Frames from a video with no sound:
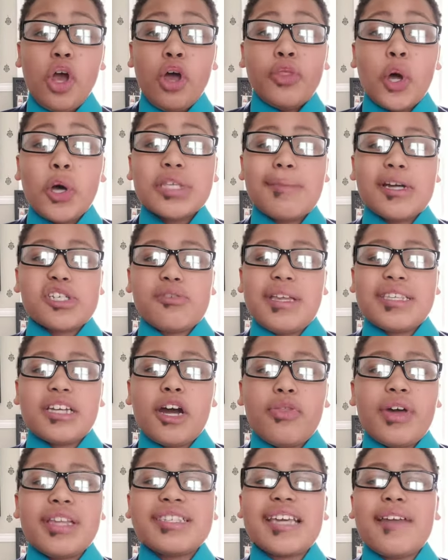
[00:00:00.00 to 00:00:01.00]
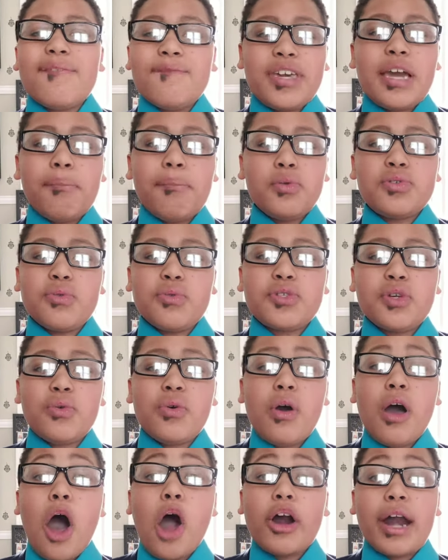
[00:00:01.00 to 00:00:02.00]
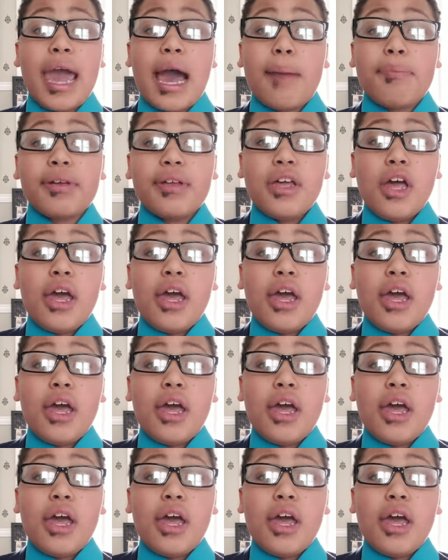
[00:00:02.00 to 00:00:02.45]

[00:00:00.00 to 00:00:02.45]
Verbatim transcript: Those measurements are then sent via Bluetooth to our app.